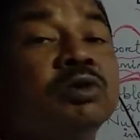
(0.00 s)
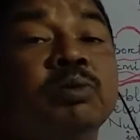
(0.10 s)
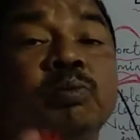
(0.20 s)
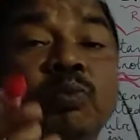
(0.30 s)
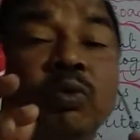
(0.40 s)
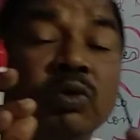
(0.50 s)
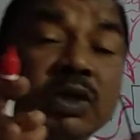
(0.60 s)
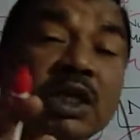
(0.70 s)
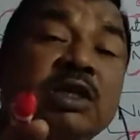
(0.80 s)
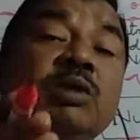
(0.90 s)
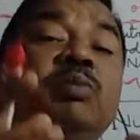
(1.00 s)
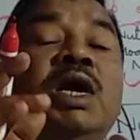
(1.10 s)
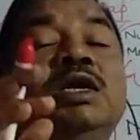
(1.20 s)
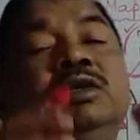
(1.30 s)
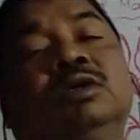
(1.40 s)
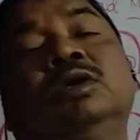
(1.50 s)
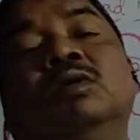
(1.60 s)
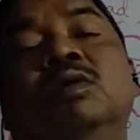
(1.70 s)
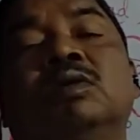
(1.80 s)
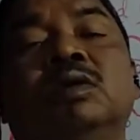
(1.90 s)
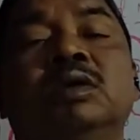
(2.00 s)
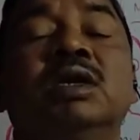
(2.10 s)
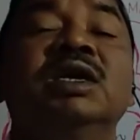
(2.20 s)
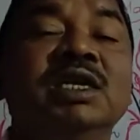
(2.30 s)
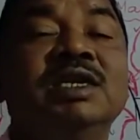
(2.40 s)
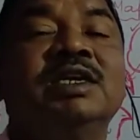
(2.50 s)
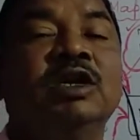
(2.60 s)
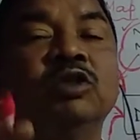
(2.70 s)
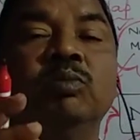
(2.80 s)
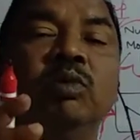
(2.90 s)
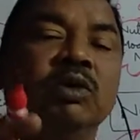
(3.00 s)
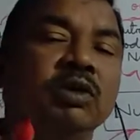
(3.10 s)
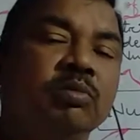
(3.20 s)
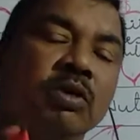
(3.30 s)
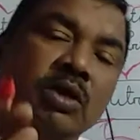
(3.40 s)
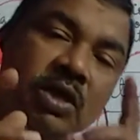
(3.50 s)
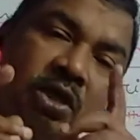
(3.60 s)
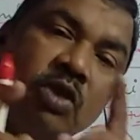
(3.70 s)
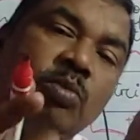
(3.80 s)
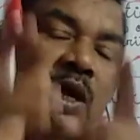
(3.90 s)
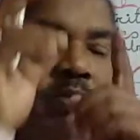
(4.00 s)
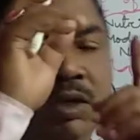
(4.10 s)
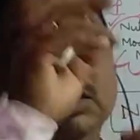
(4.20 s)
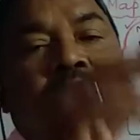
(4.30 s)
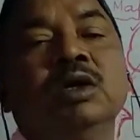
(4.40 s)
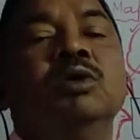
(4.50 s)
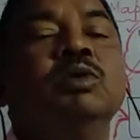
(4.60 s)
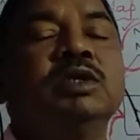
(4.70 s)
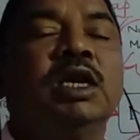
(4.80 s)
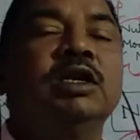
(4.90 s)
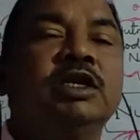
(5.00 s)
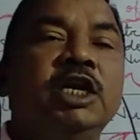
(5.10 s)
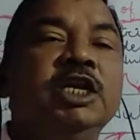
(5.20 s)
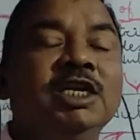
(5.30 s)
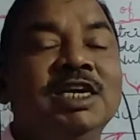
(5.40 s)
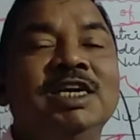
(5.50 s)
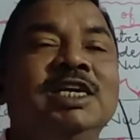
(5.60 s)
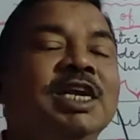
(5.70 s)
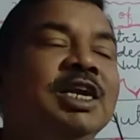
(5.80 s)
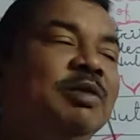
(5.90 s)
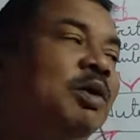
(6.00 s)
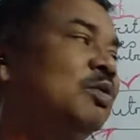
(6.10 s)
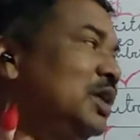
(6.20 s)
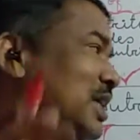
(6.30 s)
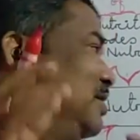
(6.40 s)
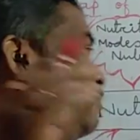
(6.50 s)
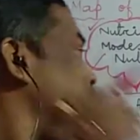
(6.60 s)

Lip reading: the process of digestion occurs inside the body of the human being. We shall study in detail about it.